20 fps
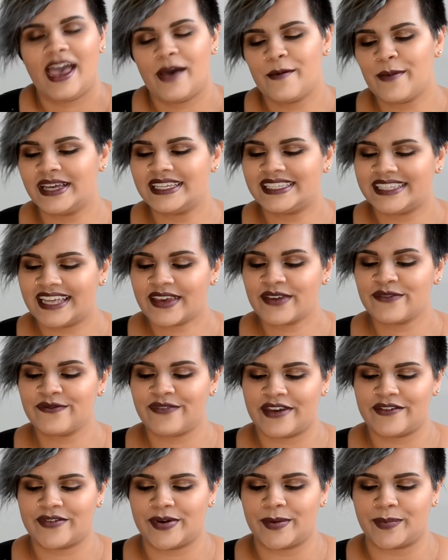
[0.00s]
And my second
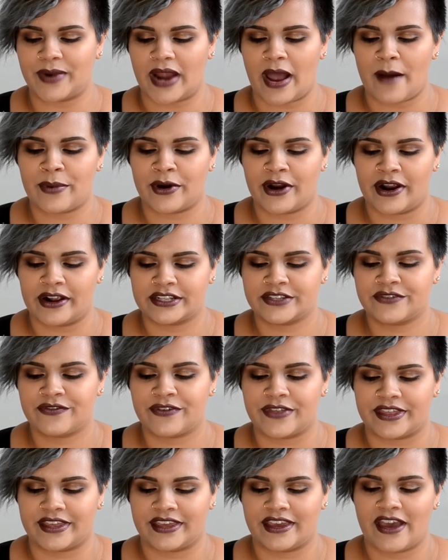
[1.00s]
favorite brow product for
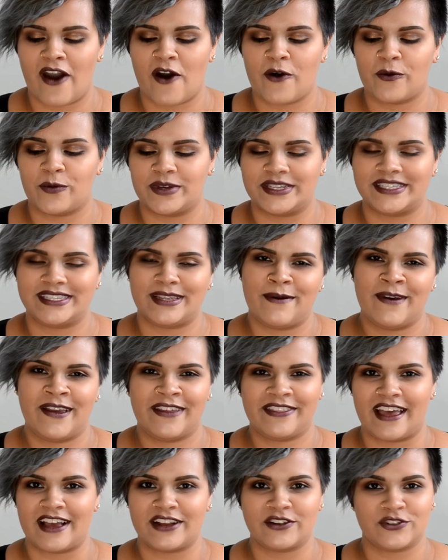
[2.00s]
the year was something
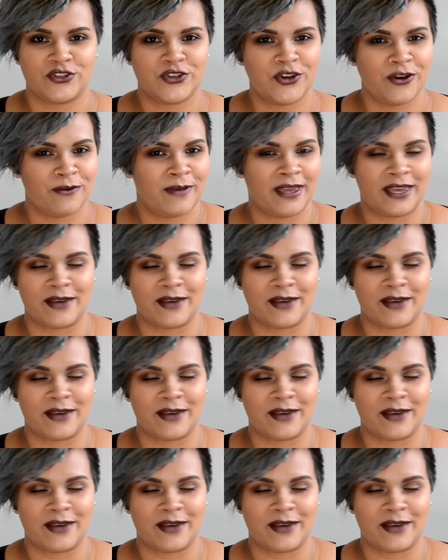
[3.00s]
that took me